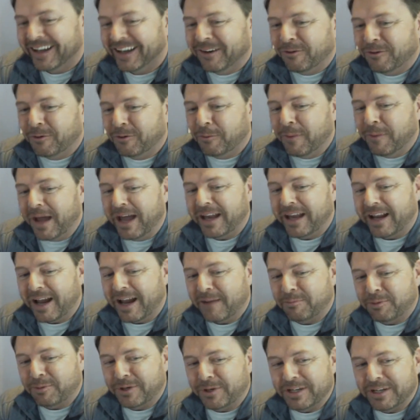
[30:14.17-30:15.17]
Well, Matt, I
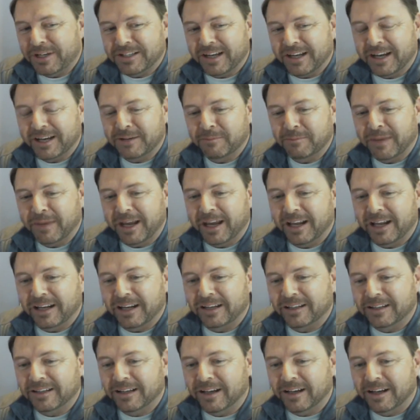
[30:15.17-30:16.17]
appreciate it, man.
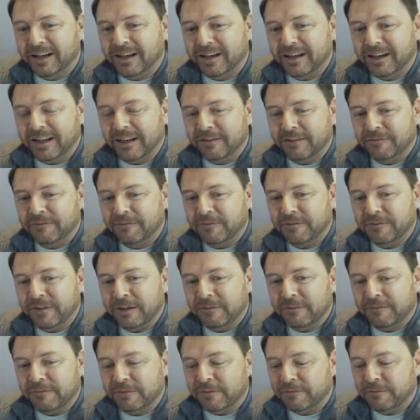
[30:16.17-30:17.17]
And
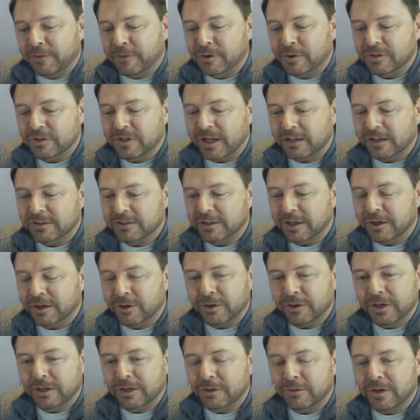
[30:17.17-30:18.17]
if the folks out there
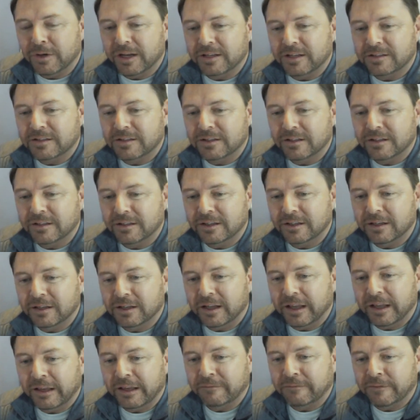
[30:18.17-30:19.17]
are interested in
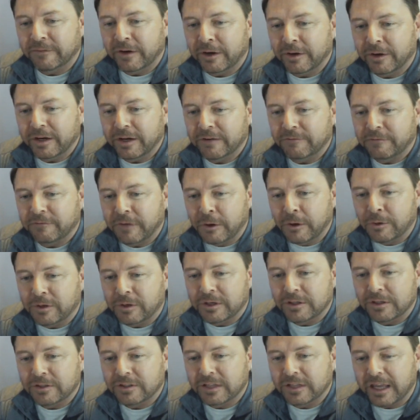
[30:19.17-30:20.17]
a very
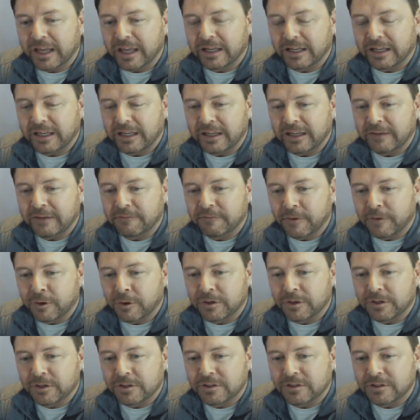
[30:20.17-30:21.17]
focused, KDE
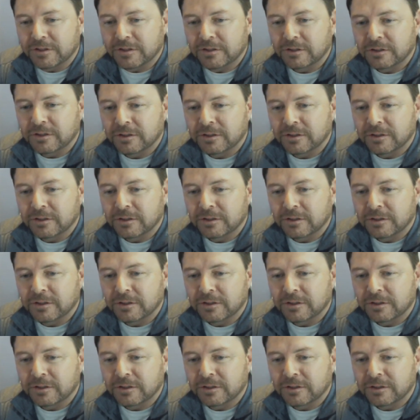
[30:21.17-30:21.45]
focused,